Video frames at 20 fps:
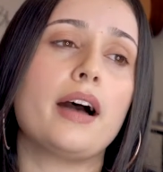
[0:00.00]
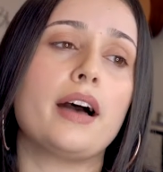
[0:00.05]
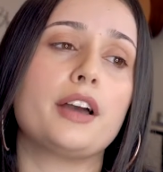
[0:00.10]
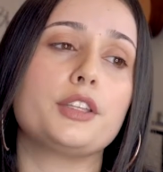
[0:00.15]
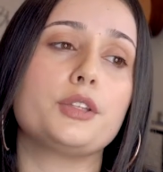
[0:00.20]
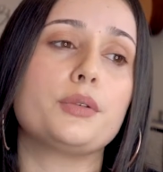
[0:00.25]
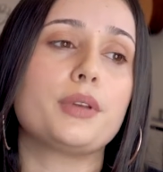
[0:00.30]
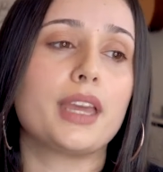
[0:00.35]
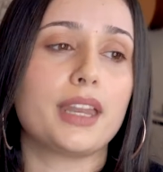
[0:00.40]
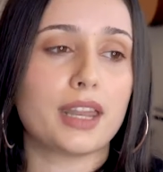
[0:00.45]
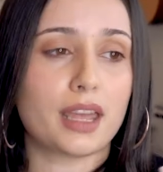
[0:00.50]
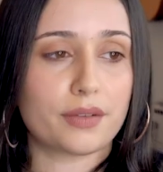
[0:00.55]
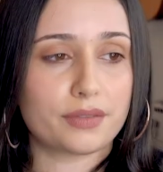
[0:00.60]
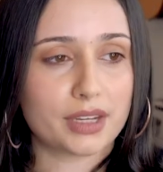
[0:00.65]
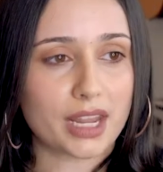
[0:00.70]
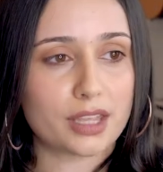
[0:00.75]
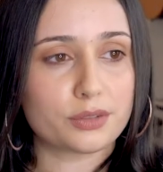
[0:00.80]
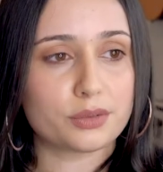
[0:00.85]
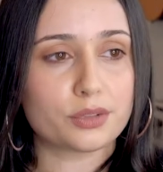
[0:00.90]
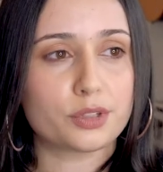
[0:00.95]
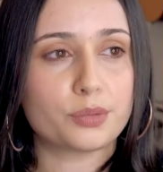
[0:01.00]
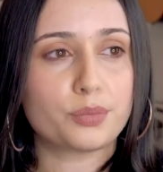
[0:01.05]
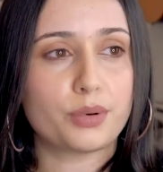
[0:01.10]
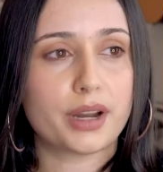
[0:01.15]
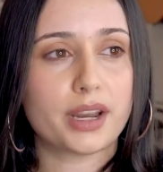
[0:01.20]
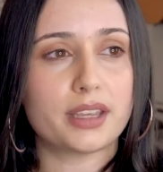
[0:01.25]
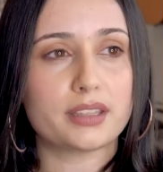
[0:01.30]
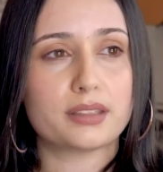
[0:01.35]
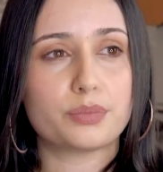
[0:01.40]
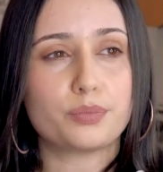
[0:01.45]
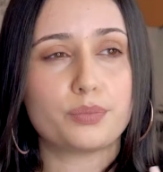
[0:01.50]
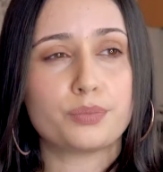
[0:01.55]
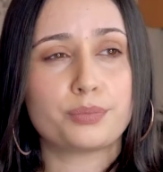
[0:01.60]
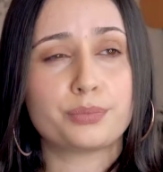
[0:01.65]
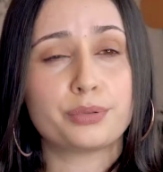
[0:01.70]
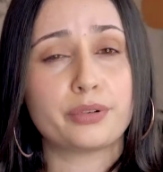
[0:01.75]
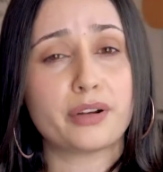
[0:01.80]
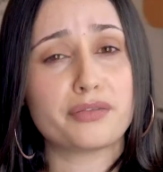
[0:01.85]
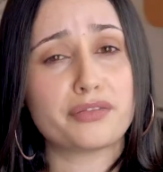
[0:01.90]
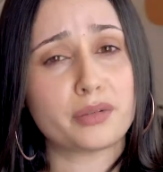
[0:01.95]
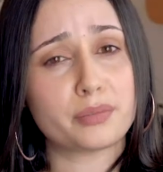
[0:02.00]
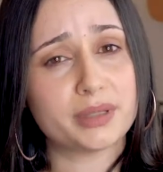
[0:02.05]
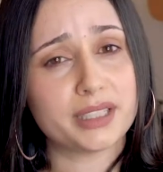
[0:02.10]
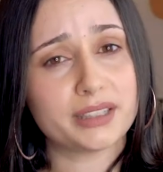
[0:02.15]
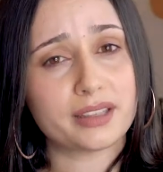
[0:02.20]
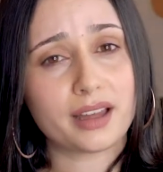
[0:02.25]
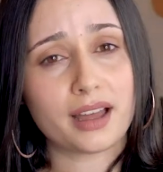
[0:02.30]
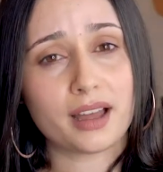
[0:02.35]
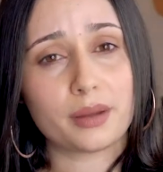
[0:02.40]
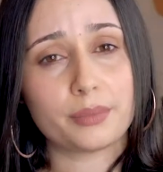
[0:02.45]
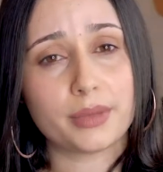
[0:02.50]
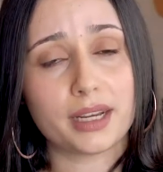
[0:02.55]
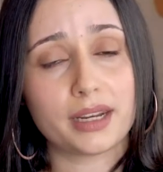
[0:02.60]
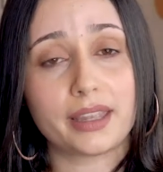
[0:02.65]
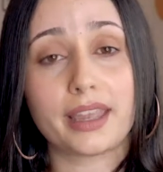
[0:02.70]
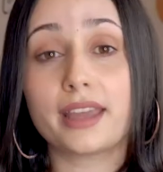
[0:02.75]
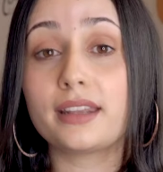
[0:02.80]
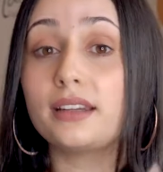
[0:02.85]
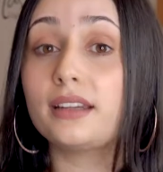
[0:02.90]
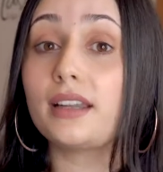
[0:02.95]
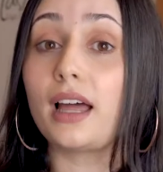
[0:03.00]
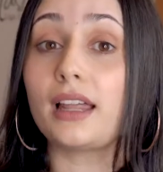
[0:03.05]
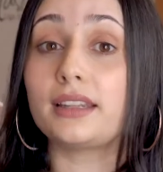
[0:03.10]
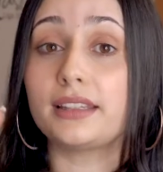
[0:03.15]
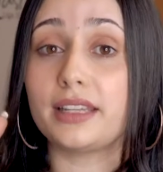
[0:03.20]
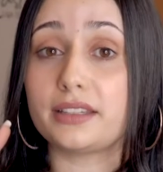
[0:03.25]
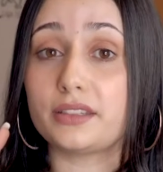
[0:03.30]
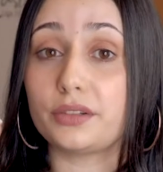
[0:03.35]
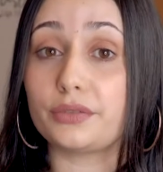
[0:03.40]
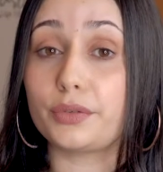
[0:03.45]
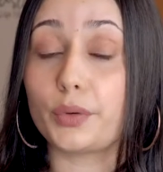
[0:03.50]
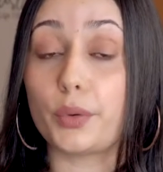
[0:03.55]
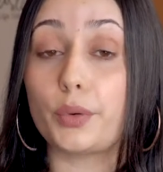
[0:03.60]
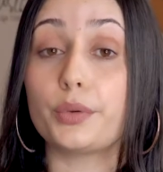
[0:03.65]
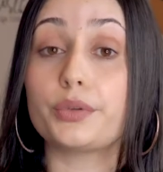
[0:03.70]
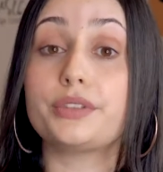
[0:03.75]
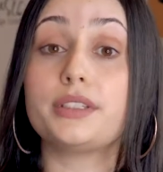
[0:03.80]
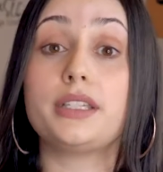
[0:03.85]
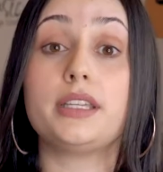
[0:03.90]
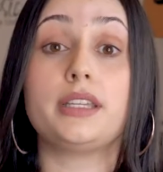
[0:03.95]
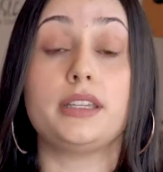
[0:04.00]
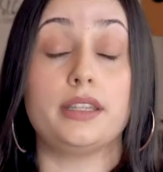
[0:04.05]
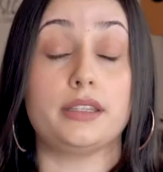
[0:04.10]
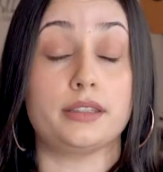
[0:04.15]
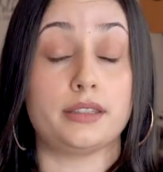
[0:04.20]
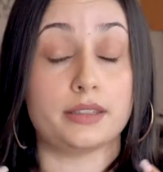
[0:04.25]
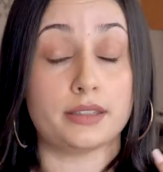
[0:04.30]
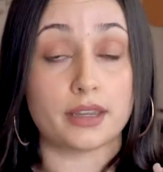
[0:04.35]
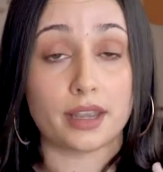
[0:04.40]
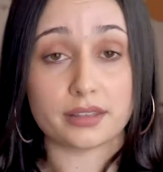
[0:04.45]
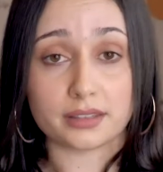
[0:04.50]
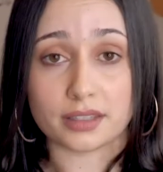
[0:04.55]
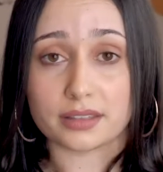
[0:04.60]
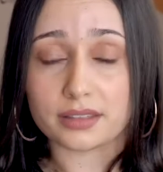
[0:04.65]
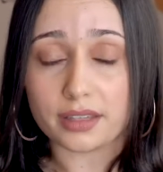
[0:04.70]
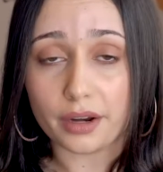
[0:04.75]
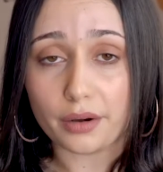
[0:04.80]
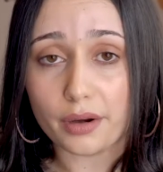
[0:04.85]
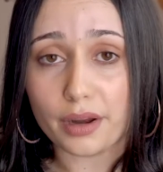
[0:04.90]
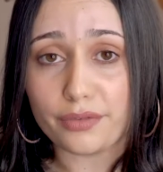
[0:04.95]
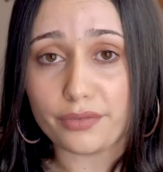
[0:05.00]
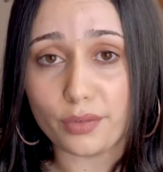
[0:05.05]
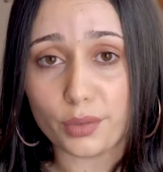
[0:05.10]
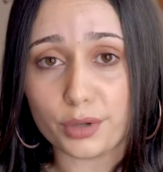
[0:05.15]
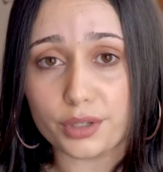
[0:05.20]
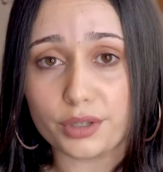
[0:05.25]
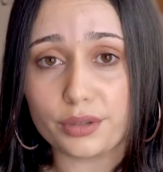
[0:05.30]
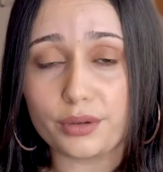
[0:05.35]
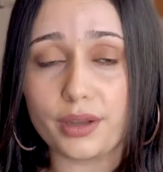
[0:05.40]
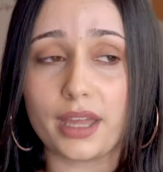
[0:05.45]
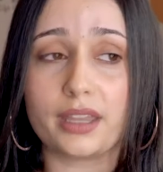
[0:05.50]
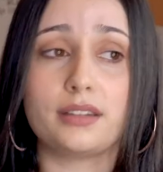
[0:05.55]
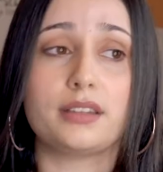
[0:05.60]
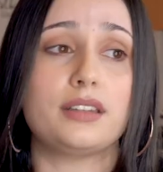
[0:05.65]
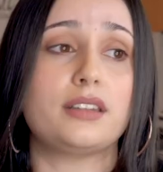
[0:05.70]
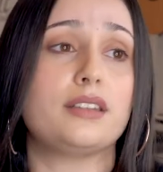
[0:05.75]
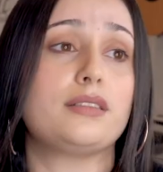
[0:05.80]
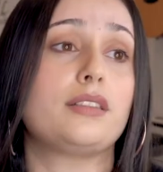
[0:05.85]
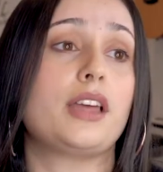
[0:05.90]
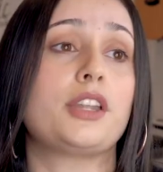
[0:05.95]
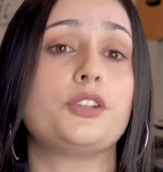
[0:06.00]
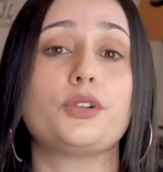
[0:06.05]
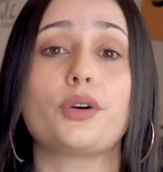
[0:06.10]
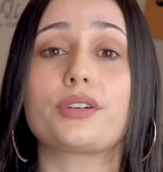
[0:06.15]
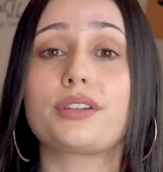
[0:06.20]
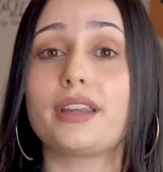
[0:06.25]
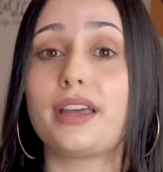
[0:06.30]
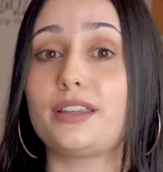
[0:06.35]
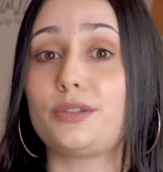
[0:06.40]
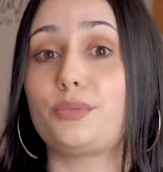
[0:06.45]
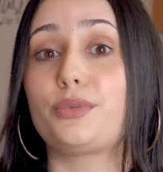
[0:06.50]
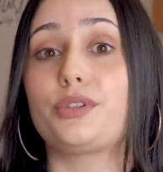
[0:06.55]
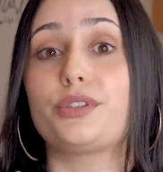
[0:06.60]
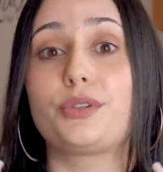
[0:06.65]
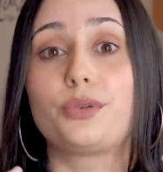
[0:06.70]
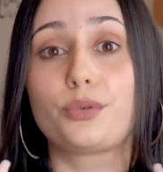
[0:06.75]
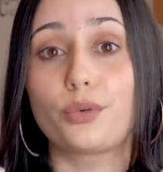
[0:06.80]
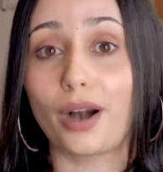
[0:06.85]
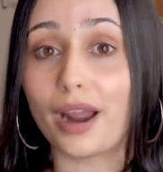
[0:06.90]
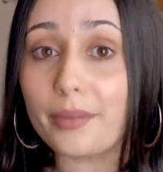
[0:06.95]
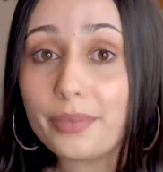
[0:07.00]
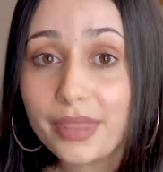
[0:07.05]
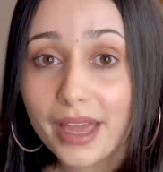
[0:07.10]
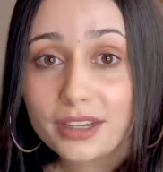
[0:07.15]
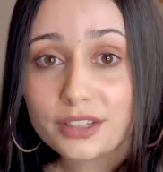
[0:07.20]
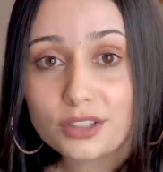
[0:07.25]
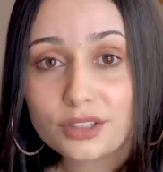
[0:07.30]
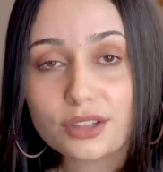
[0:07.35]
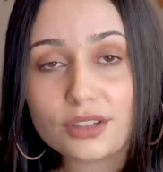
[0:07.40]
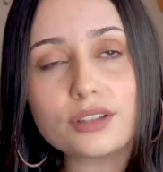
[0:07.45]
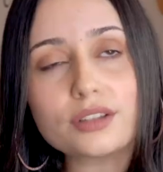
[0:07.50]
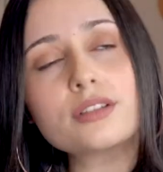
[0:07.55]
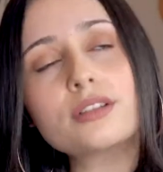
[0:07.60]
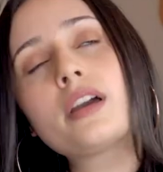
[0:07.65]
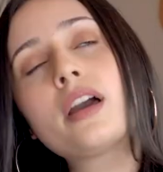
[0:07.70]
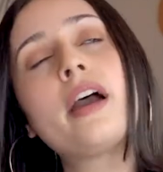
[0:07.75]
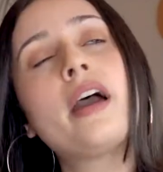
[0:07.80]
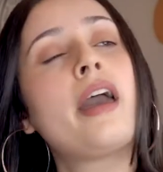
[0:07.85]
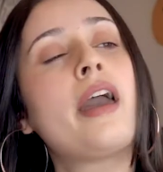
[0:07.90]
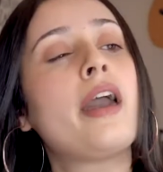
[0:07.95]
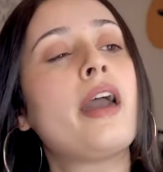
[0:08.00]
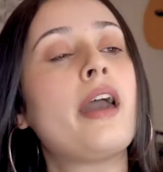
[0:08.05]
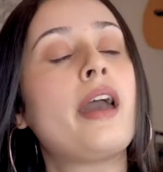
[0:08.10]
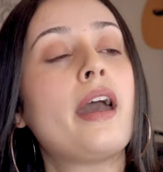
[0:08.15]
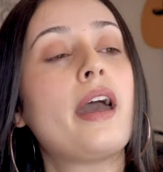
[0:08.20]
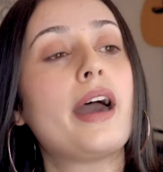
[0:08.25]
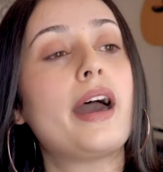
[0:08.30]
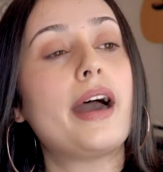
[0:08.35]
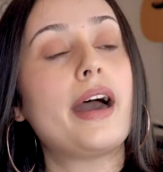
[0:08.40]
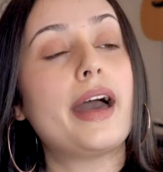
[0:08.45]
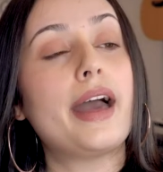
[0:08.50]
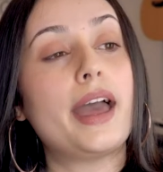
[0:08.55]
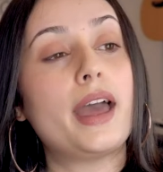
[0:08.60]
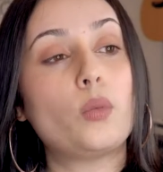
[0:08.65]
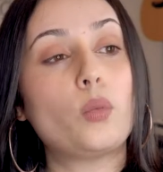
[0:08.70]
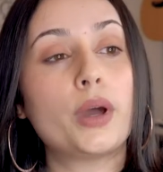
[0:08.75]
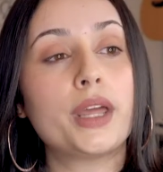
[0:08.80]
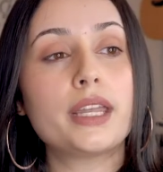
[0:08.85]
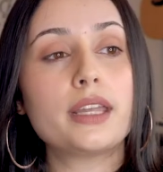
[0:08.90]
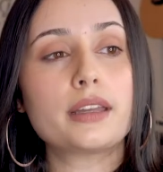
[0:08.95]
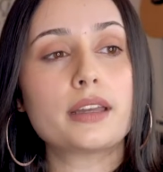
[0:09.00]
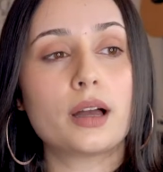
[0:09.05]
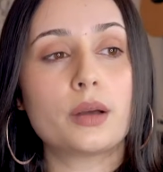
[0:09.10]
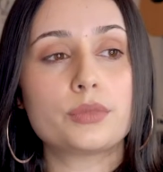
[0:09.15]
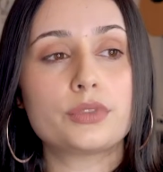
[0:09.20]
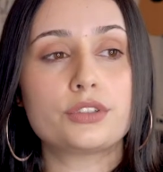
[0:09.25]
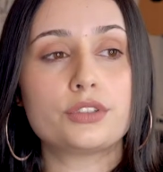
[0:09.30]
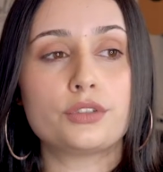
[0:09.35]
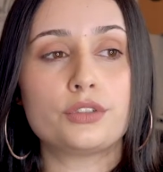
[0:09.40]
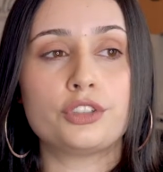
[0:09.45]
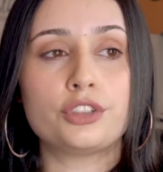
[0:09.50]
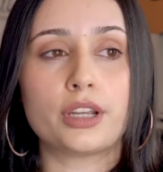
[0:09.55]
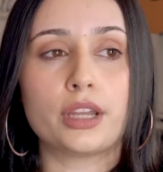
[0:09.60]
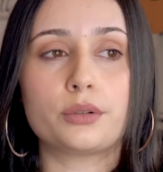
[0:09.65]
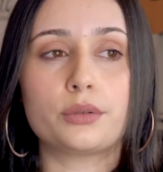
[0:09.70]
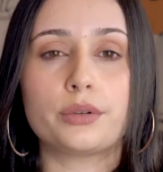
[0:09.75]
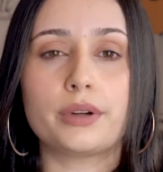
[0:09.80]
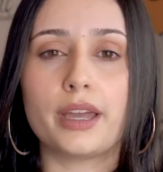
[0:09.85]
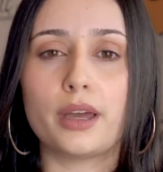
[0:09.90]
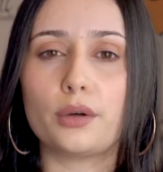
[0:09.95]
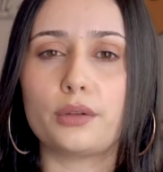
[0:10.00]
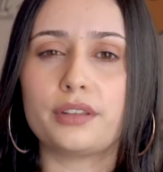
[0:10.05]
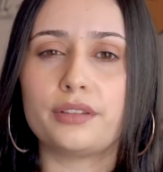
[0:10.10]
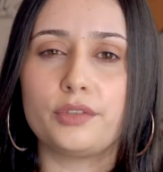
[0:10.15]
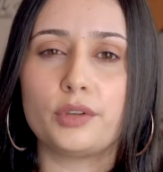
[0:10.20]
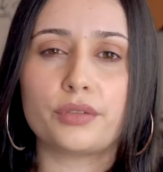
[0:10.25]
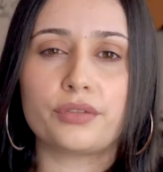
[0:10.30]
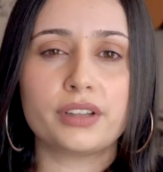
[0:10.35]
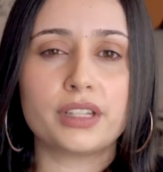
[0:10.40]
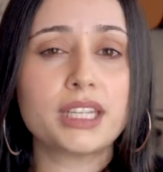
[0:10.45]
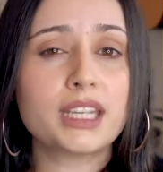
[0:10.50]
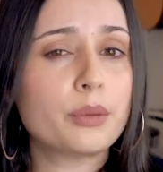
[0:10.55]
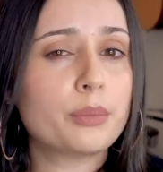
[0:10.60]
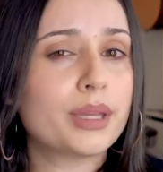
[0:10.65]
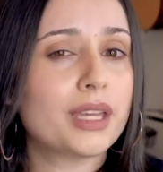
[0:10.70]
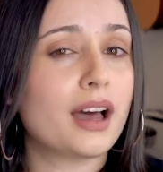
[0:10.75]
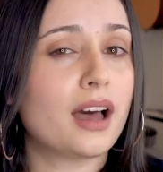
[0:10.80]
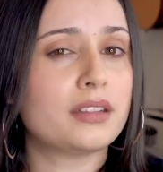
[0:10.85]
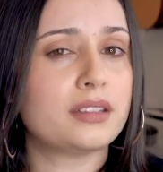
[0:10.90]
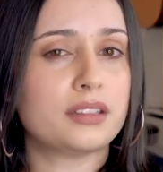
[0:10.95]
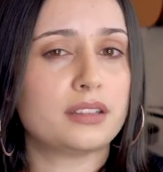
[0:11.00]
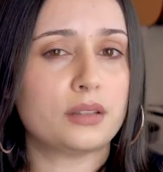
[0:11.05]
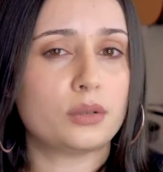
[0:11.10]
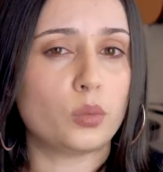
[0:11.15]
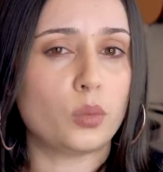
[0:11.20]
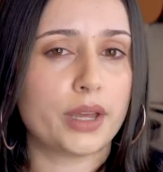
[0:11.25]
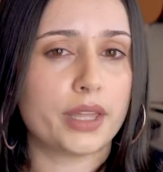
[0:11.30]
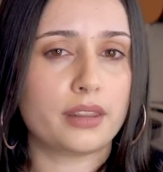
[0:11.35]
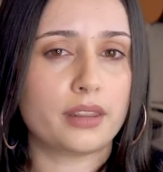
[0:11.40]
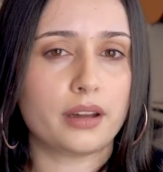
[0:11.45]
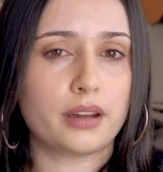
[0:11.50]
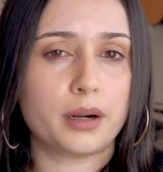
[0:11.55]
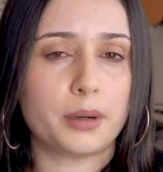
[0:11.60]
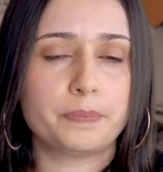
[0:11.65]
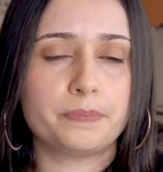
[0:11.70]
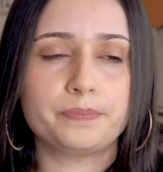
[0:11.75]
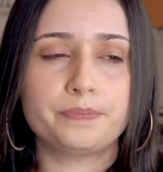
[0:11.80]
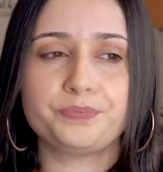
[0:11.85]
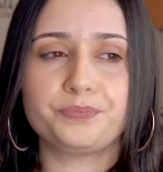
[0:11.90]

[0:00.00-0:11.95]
Uh, you can have nasal sprays, preferably that aren't medicated, unless, of course, it is necessary for you and a doctor has prescribed that to you. And when it comes to general health, if you're feeling a bit under the weather